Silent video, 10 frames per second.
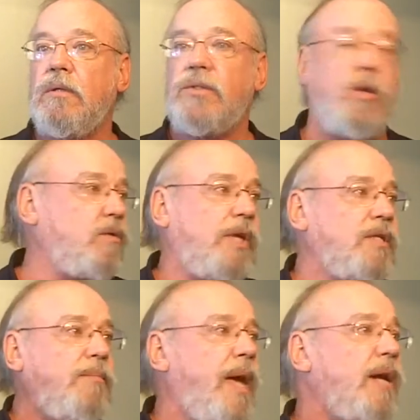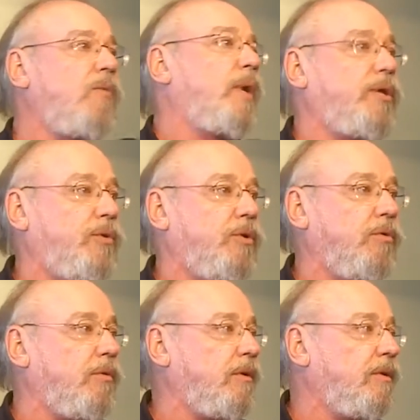So it doesn't matter what you
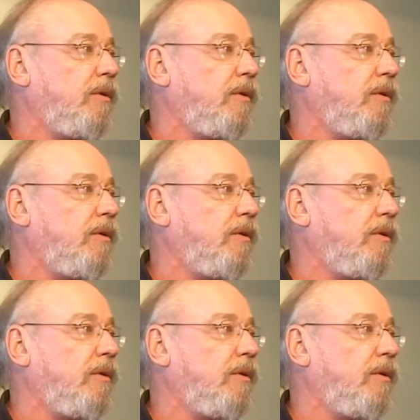do.